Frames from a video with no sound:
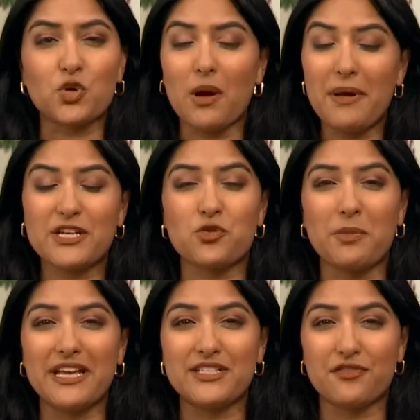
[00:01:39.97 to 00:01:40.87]
Trump has
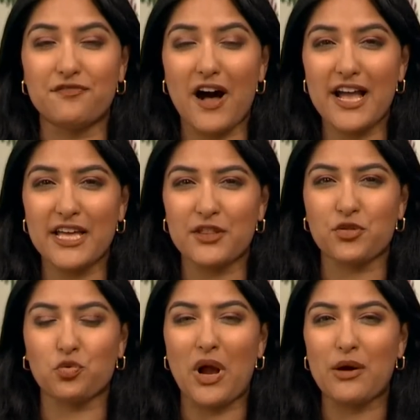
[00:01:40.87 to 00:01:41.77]
remained
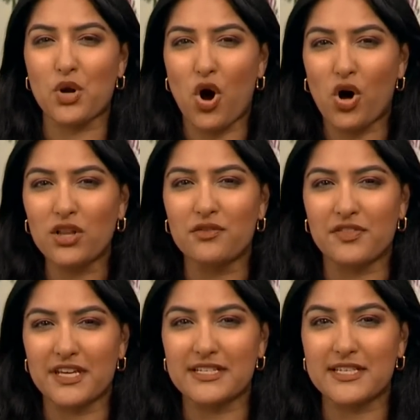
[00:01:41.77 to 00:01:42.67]
defiant throughout all
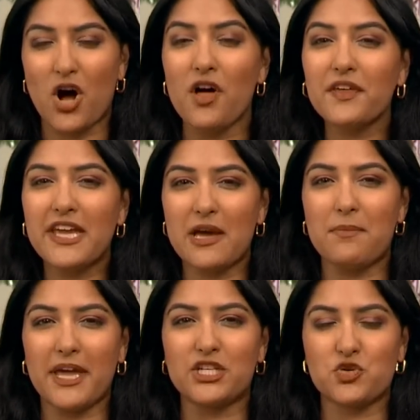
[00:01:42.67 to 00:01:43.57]
of this on the
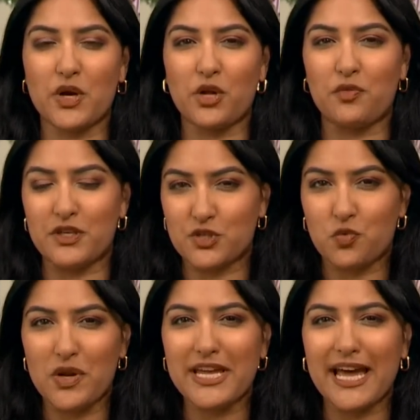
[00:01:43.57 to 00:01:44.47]
campaign trail
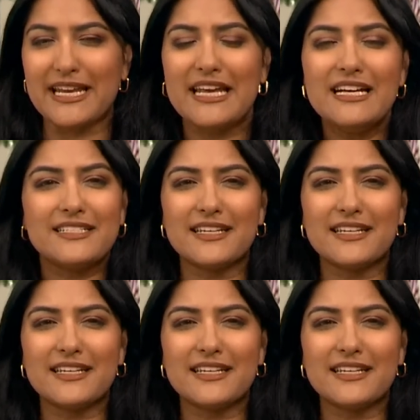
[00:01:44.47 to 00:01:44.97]
this weekend,